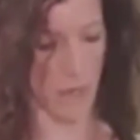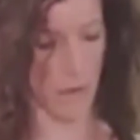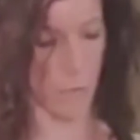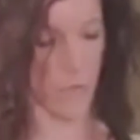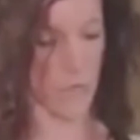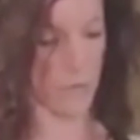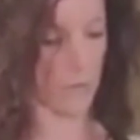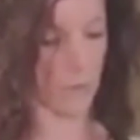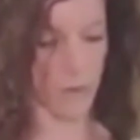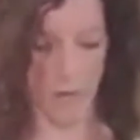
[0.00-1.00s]
one little
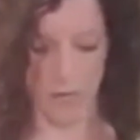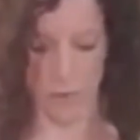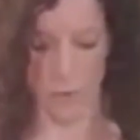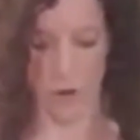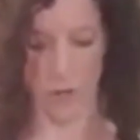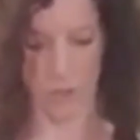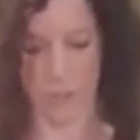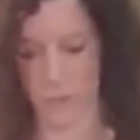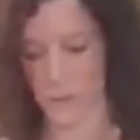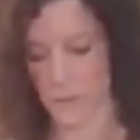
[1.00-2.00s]
floret of
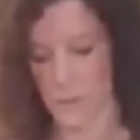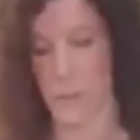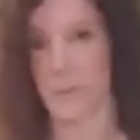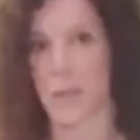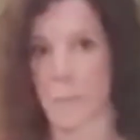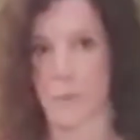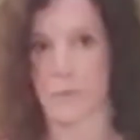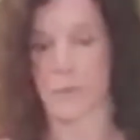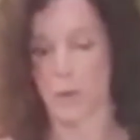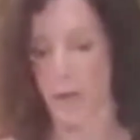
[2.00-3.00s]
broccoli, or maybe a couple of
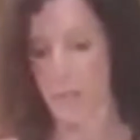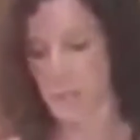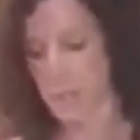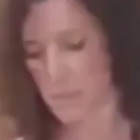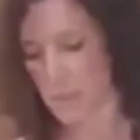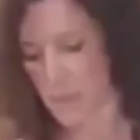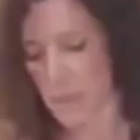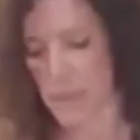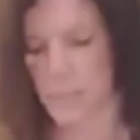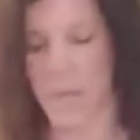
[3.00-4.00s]
florets,
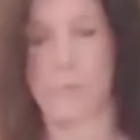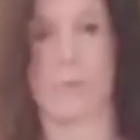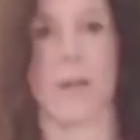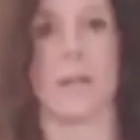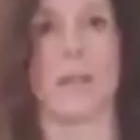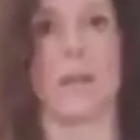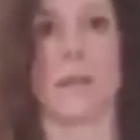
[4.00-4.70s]
chop it right in there,